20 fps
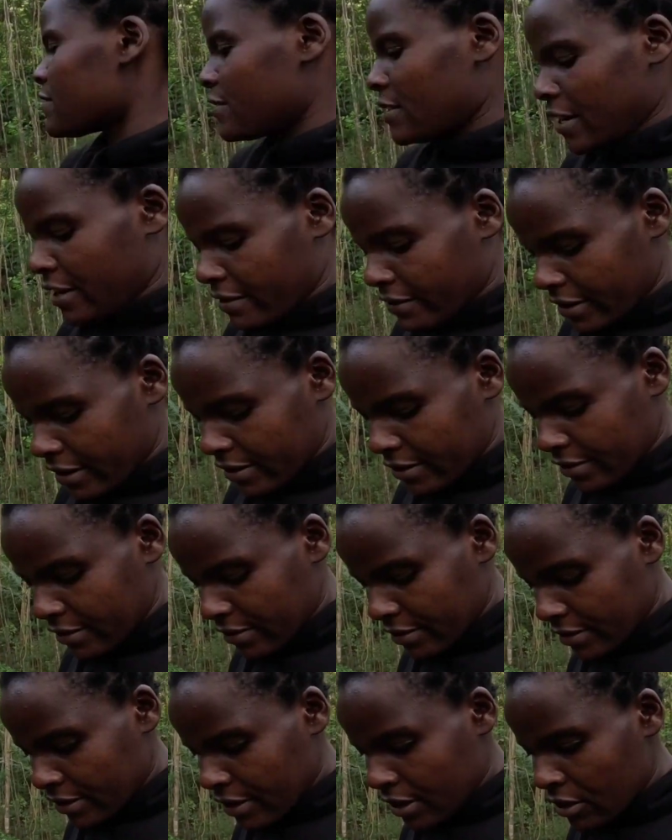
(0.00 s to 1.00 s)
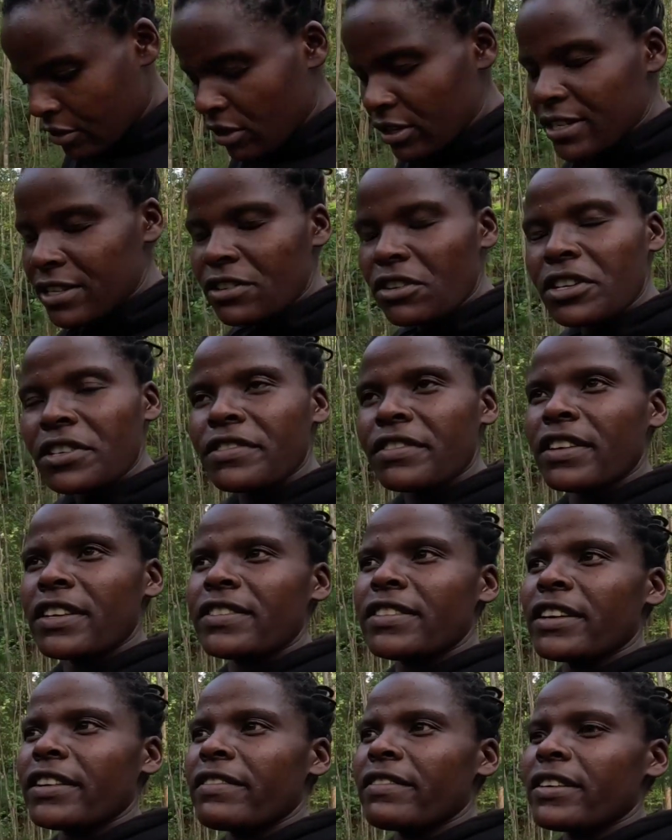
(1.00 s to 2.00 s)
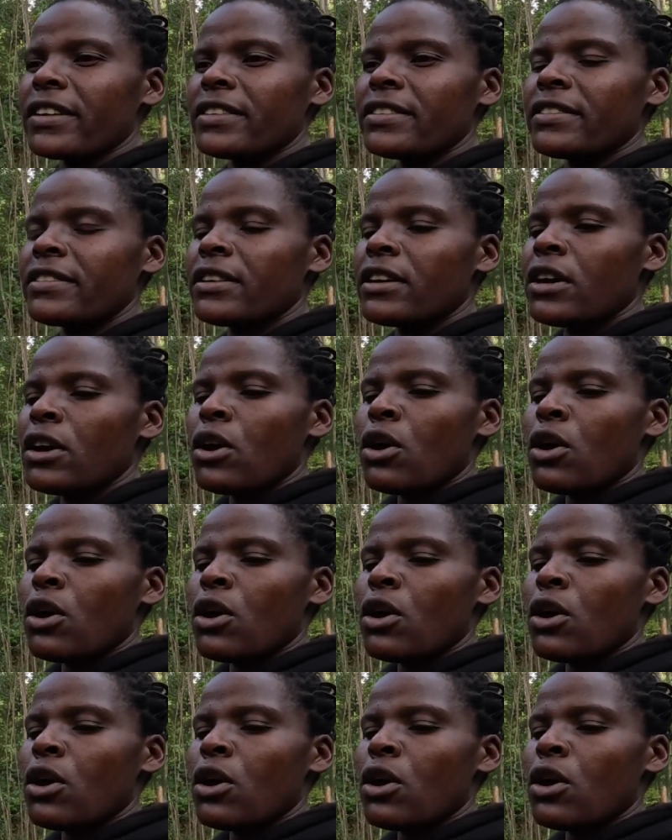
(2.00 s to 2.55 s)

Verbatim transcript: secrets, not, not really secrets,